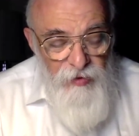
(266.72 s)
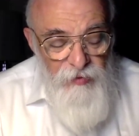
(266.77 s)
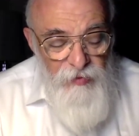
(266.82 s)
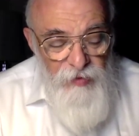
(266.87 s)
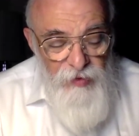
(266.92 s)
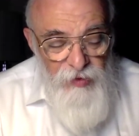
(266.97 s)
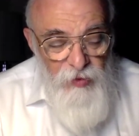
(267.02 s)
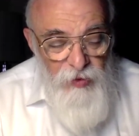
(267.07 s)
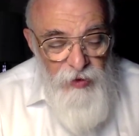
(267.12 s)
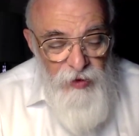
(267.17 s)

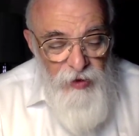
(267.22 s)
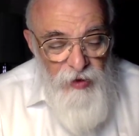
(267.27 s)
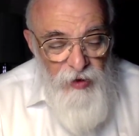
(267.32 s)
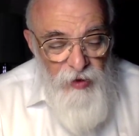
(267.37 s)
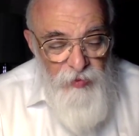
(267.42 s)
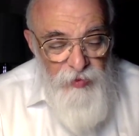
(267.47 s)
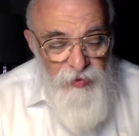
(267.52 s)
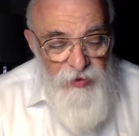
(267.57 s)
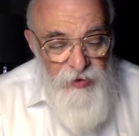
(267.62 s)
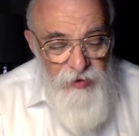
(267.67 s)
between the
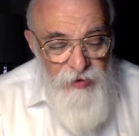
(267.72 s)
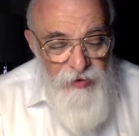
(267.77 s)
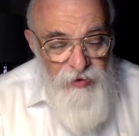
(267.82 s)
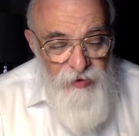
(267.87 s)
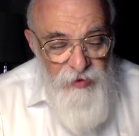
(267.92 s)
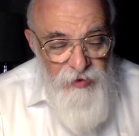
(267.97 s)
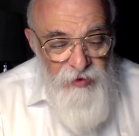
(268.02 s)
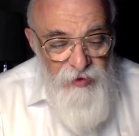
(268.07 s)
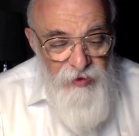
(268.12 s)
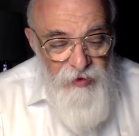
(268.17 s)

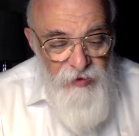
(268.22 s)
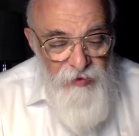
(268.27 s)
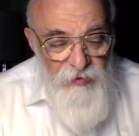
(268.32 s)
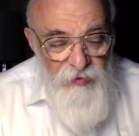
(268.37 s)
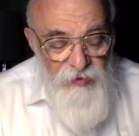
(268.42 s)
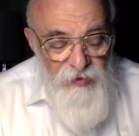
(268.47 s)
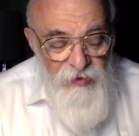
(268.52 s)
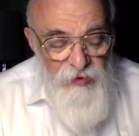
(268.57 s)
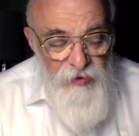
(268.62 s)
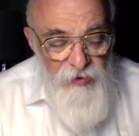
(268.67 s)
opposites. And the
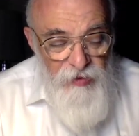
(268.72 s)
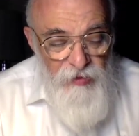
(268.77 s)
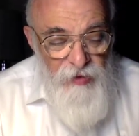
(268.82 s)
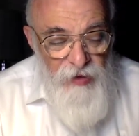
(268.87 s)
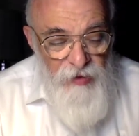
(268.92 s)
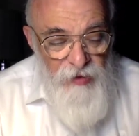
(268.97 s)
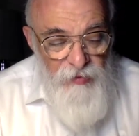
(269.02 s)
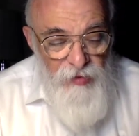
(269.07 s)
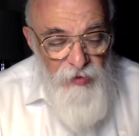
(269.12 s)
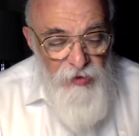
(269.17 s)
Hidu
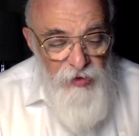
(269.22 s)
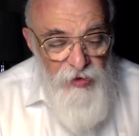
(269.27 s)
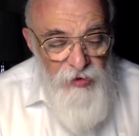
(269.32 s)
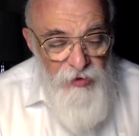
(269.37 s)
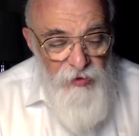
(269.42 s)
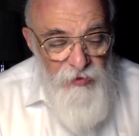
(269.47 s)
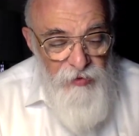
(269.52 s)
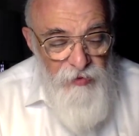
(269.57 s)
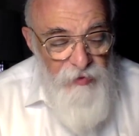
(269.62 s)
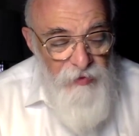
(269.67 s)

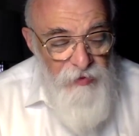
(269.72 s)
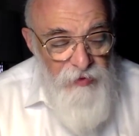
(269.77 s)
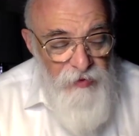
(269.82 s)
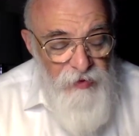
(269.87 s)
HaMoshel,